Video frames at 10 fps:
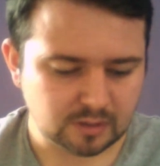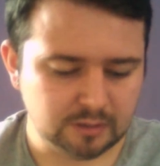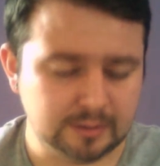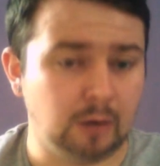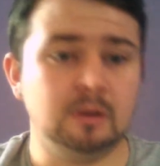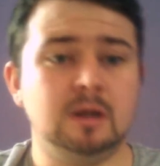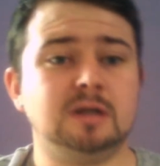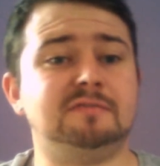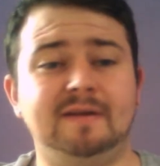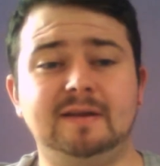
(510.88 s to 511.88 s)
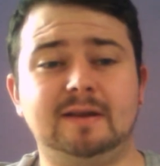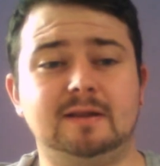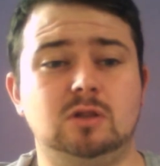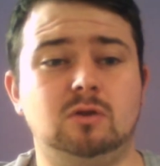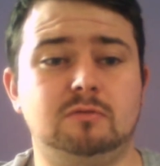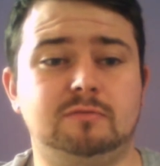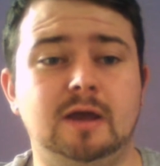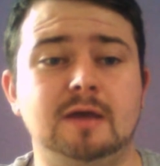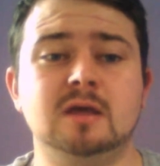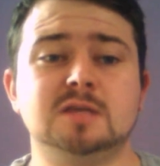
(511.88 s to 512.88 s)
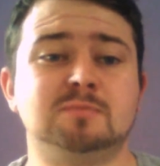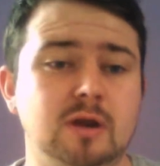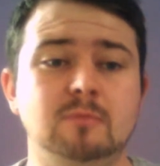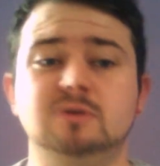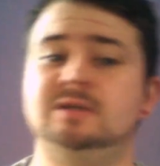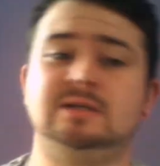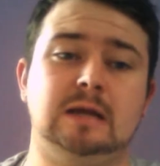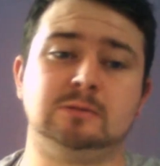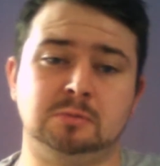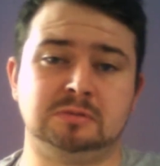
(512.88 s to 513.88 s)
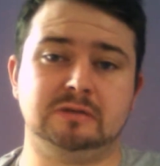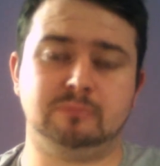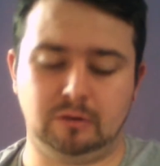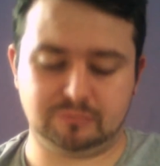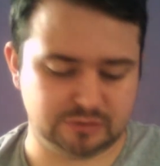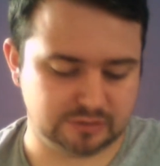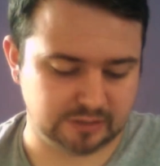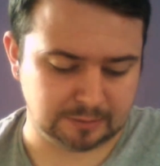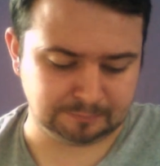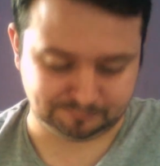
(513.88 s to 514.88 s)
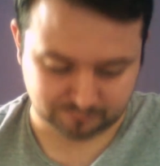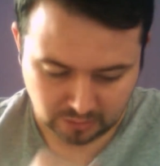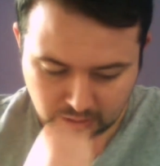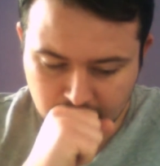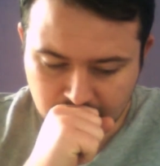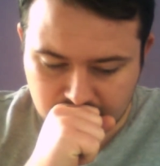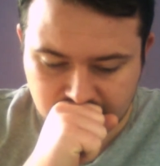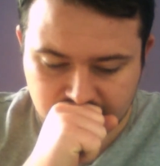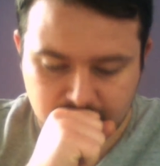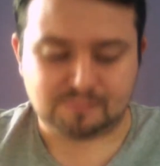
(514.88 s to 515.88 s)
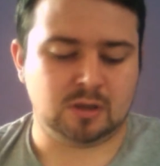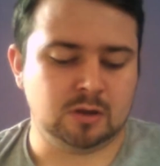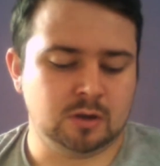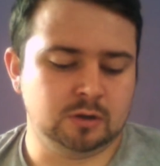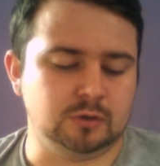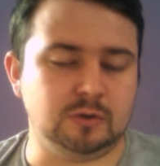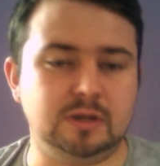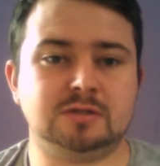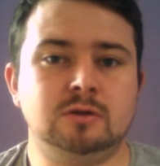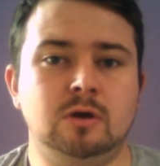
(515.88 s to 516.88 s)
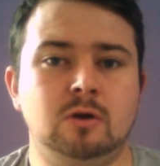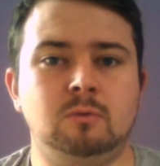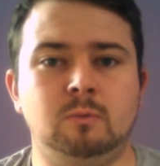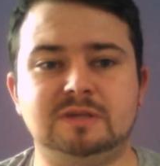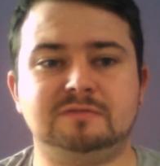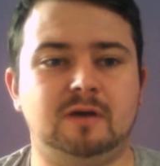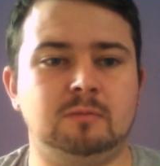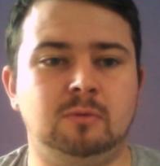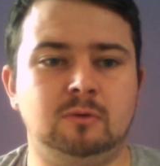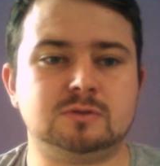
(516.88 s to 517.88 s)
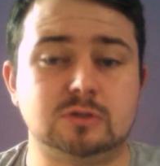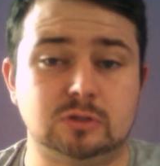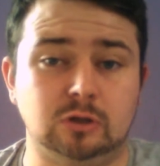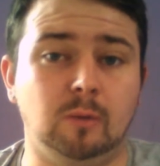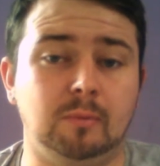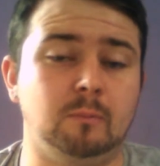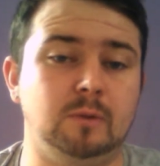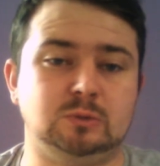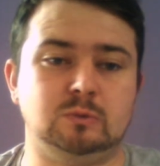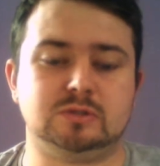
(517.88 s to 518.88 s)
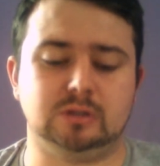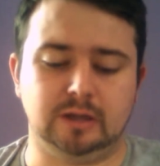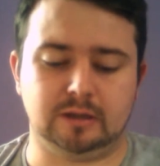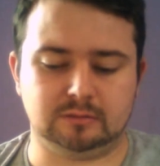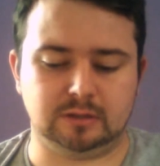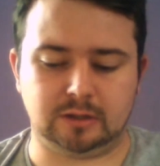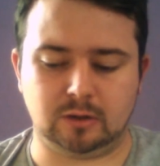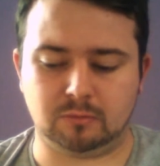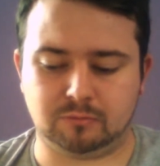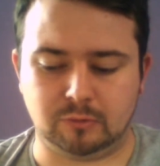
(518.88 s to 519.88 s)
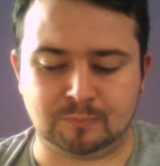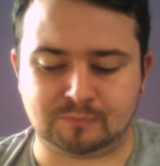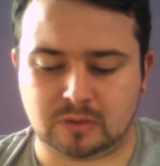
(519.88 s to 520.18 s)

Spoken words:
Now, defending this Lore of Fire, it's pretty much the exact opposite of what I've just said. You need to know which fireballs to stop and which ones to let go through.